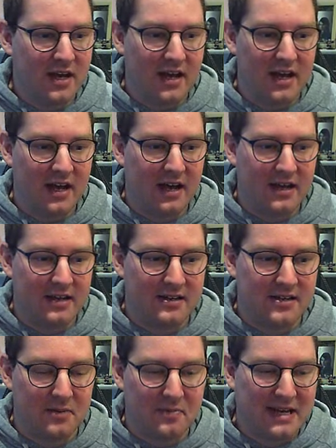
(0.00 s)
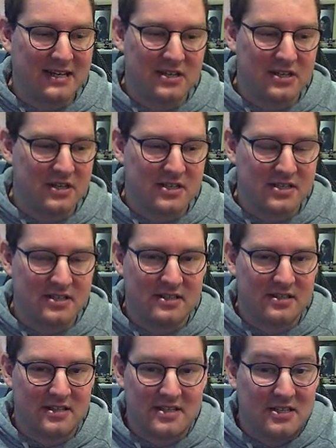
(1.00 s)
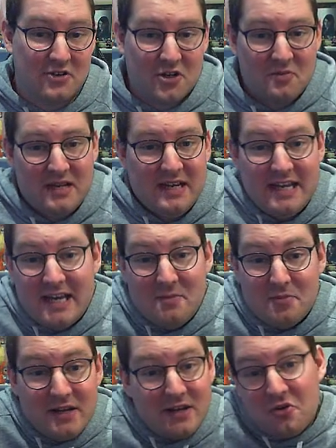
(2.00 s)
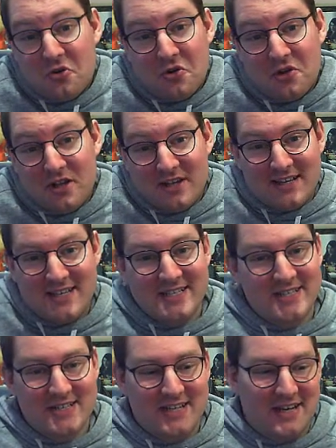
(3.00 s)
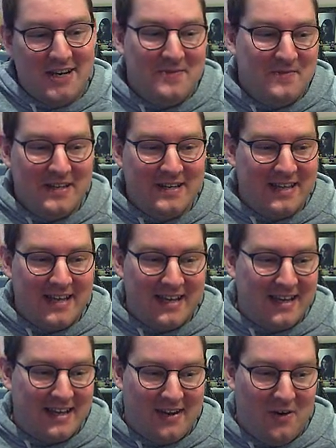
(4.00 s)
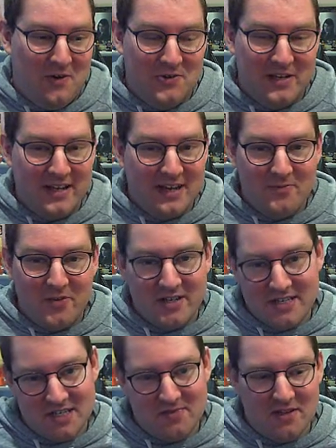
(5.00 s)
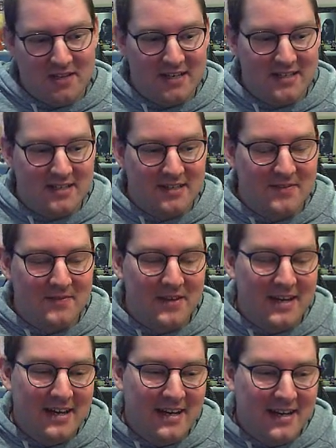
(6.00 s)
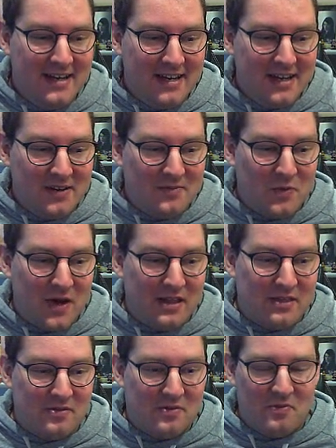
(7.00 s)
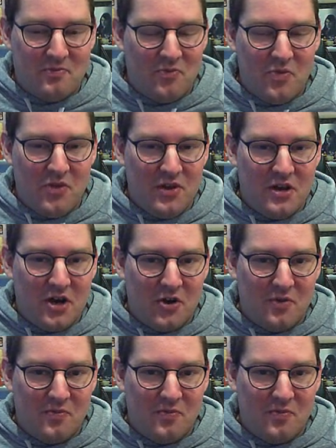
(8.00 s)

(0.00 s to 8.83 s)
And a bad nurse, there's not going to be any gameplay at all. It's just going to be like holding M1 simulator with, you know,